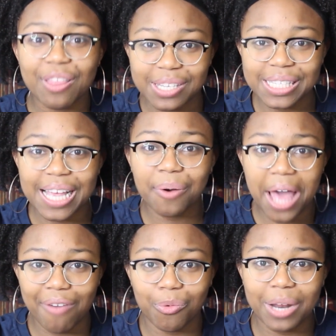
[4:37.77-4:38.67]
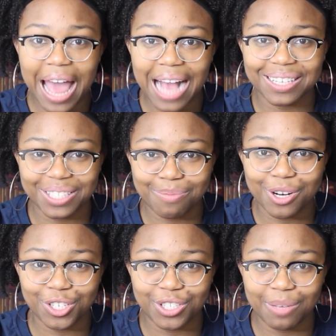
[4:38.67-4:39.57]
this is how Kevin would access
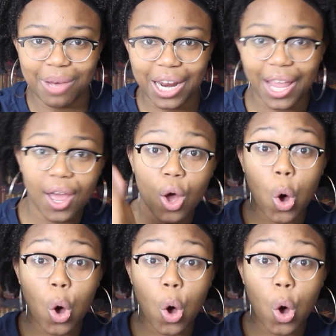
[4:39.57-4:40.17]
emergency money.